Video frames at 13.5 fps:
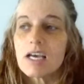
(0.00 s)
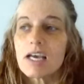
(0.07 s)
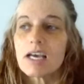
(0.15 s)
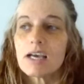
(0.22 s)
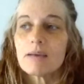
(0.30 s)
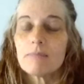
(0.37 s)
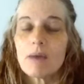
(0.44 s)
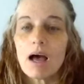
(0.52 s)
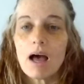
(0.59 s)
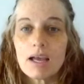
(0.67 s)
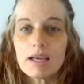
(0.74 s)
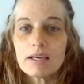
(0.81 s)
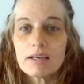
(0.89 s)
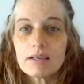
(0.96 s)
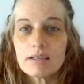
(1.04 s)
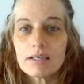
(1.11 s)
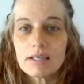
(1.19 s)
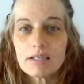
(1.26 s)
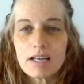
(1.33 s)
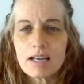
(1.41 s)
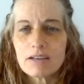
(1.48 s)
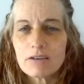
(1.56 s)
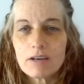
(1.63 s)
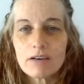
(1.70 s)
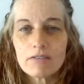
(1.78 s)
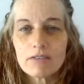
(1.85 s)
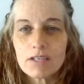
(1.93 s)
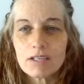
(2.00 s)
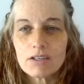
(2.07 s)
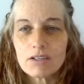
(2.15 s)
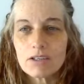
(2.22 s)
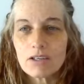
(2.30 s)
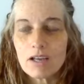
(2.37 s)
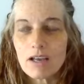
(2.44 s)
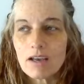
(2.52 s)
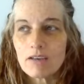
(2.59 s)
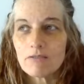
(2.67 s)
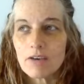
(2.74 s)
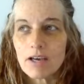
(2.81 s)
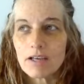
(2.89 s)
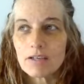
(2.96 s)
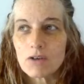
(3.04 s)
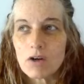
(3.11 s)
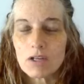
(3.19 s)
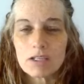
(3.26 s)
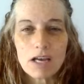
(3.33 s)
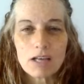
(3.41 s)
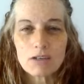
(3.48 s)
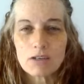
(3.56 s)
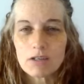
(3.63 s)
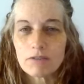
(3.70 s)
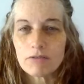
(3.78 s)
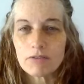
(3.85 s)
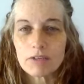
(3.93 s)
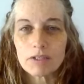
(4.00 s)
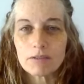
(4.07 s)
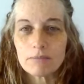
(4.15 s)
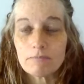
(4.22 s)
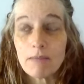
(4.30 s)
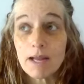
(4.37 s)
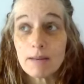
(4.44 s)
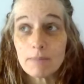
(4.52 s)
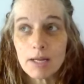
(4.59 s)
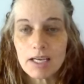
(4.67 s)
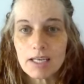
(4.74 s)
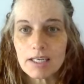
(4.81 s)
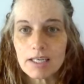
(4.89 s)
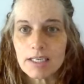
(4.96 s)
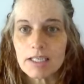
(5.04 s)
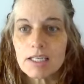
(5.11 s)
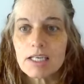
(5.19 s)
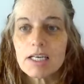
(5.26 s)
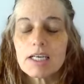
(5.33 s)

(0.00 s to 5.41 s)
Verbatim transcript: Um, I teach Tantra, I've, teach, have uh, taught Tantra for many, many years,